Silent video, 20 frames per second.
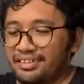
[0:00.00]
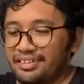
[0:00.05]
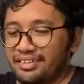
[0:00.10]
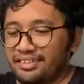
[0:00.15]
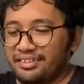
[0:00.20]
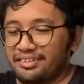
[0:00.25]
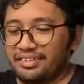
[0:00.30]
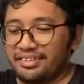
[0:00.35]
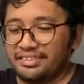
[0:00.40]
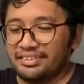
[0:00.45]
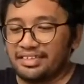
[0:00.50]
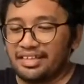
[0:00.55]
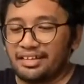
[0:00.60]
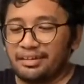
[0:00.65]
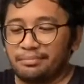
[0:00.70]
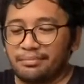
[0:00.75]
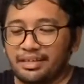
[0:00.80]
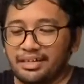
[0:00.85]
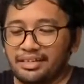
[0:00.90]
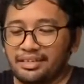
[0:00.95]
These are
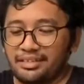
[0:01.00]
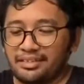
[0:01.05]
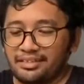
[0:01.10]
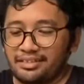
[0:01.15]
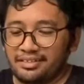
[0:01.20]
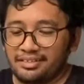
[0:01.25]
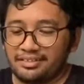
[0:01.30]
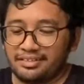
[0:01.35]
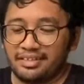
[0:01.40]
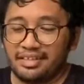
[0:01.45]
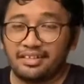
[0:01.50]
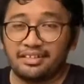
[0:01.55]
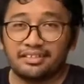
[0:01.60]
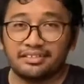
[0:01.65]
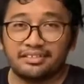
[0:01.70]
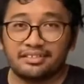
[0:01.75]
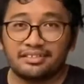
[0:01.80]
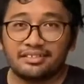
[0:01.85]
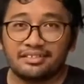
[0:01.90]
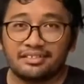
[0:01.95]
my tires.
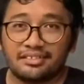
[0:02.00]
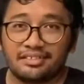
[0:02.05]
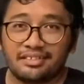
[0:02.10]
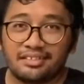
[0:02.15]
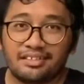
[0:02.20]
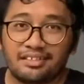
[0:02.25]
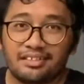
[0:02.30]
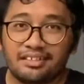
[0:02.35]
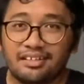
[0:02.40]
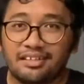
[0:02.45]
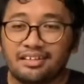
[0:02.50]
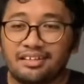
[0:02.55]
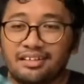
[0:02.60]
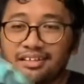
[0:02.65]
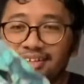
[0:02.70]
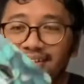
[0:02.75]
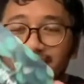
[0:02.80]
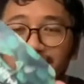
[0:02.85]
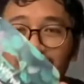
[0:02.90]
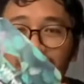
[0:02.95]

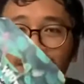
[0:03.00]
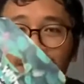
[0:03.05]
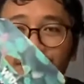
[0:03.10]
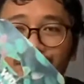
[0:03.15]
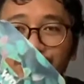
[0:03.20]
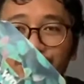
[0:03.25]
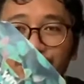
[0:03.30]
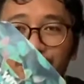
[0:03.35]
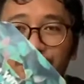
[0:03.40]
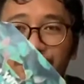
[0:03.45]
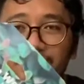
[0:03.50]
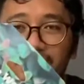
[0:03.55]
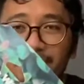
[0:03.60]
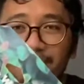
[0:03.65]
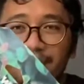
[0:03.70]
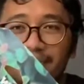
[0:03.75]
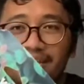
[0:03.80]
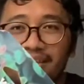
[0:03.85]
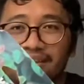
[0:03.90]
The super yummy